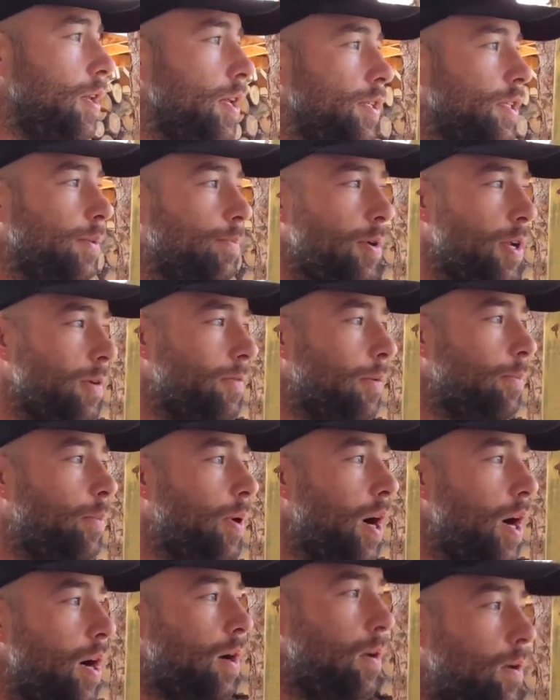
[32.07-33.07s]
that's a bit of a
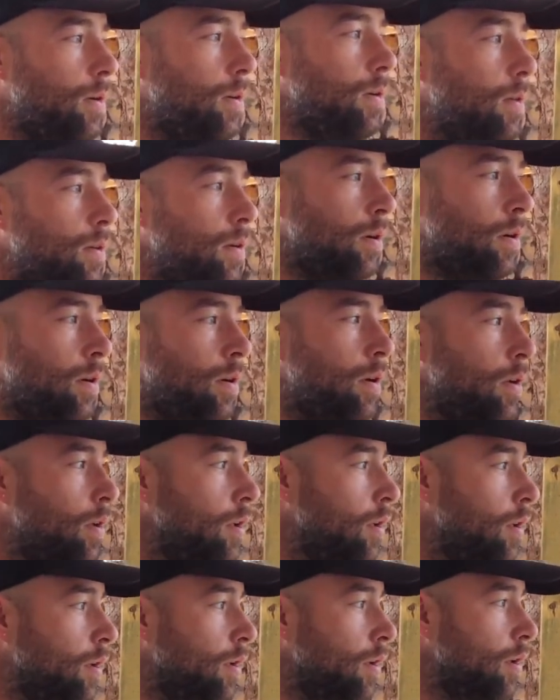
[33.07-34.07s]
pyro
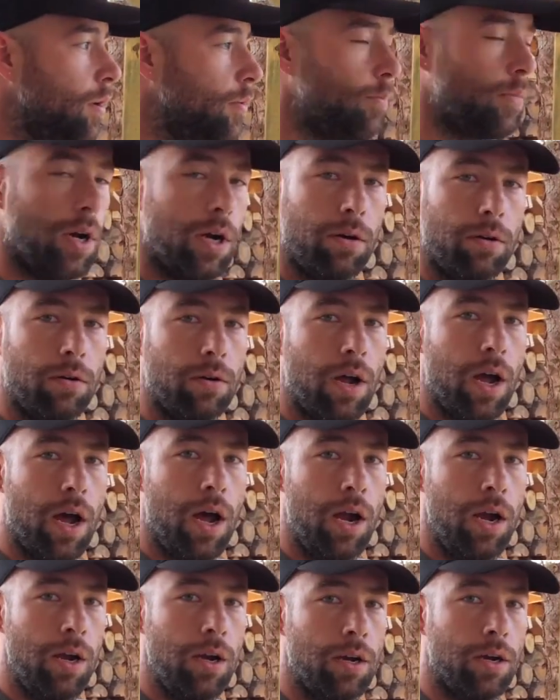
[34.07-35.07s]
pyro
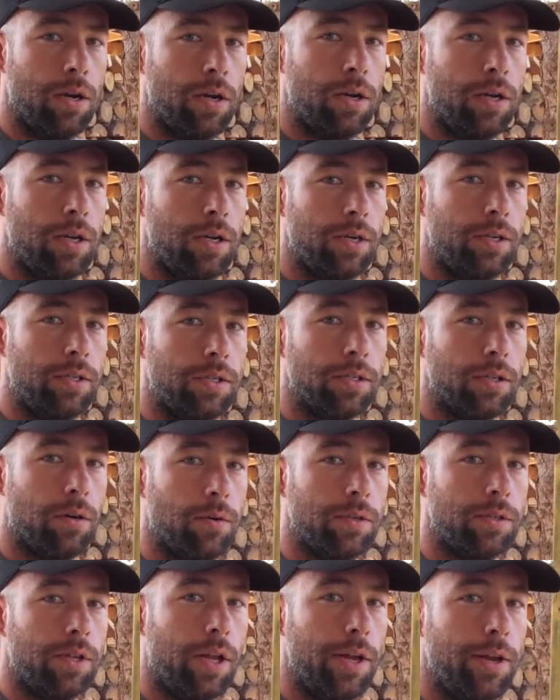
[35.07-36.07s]
guy, and he's
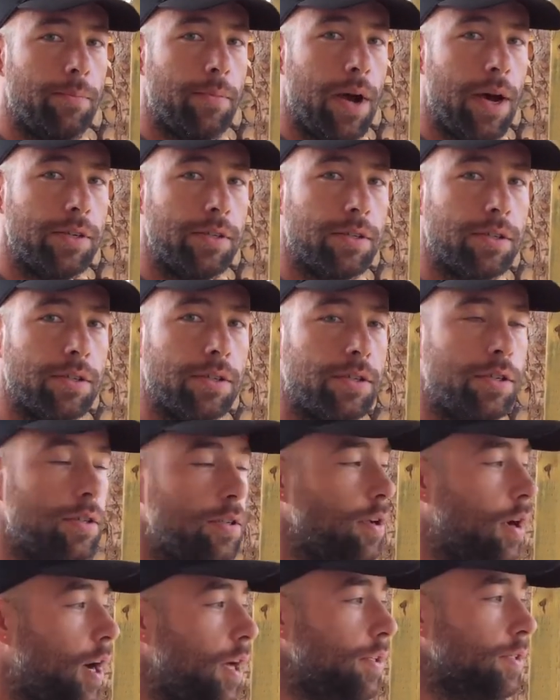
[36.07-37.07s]
always lighting matches and
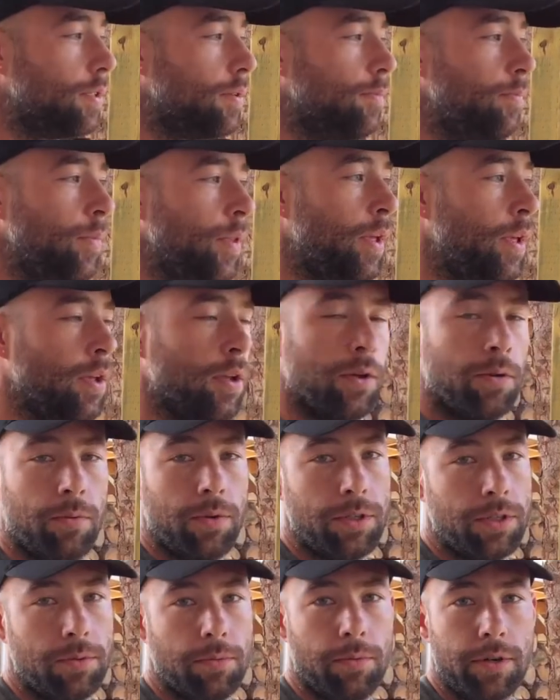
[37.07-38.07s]
tossing them
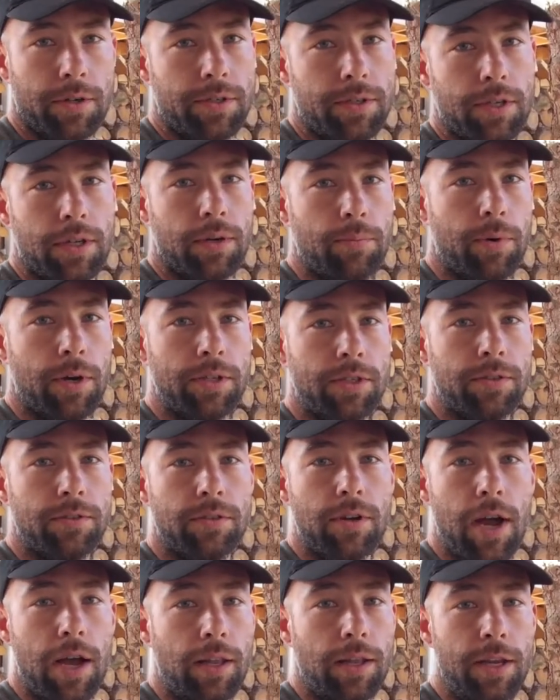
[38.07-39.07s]
what's worse than a bunch of
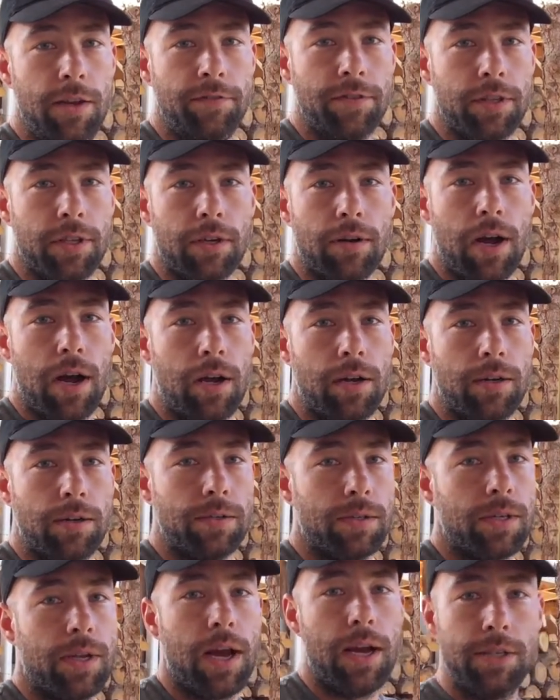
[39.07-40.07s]
dry leaves in the ground and
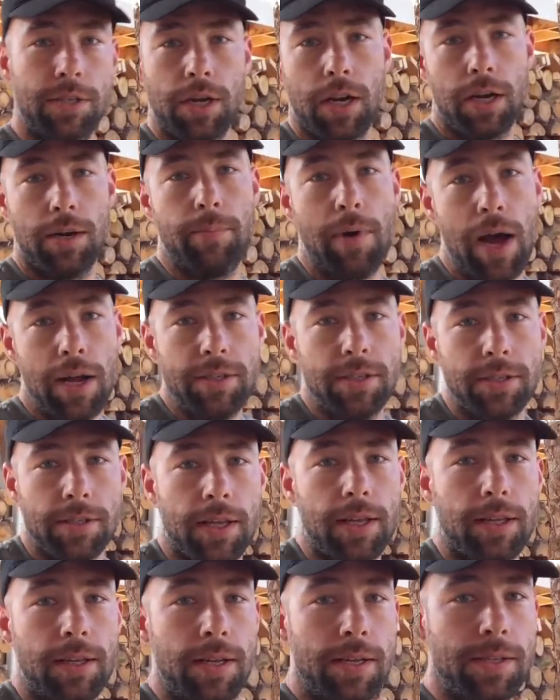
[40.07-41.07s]
there's a guy chucking matches
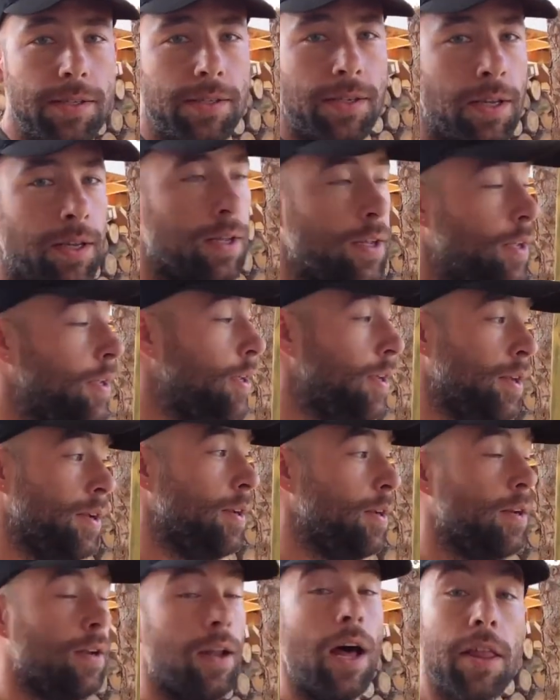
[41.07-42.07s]
like this?
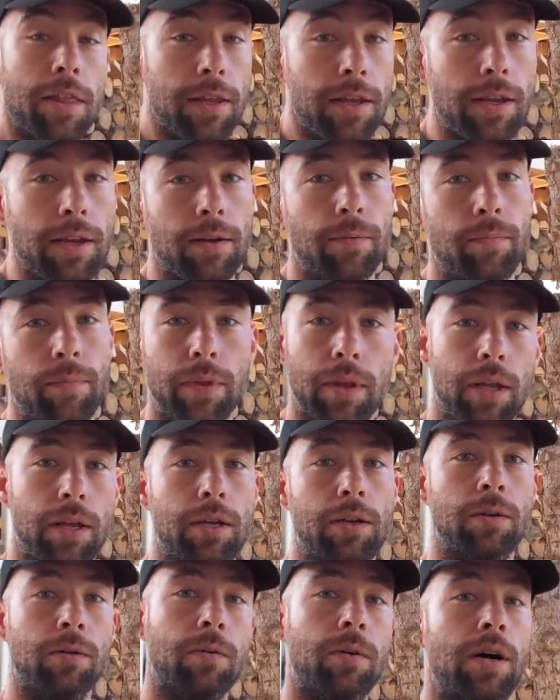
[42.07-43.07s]
Nothing.
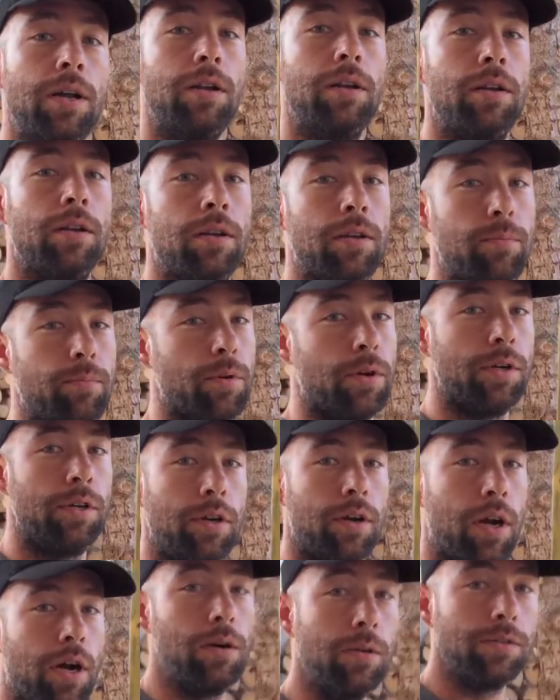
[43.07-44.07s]
And you know what? Burn
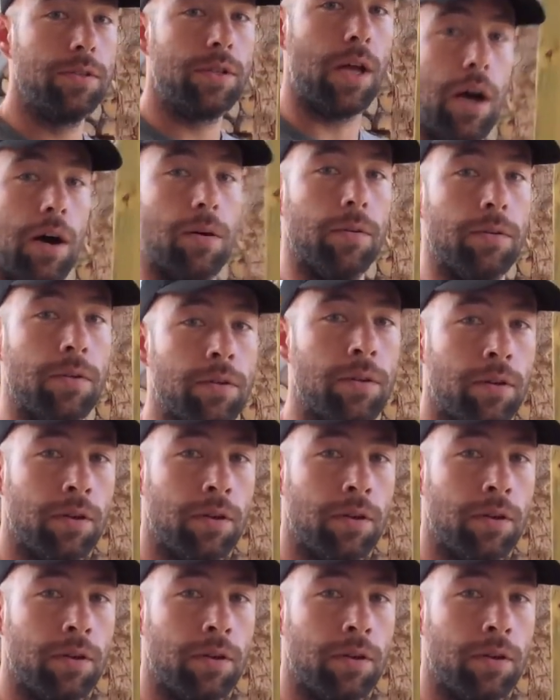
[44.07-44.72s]
your house down.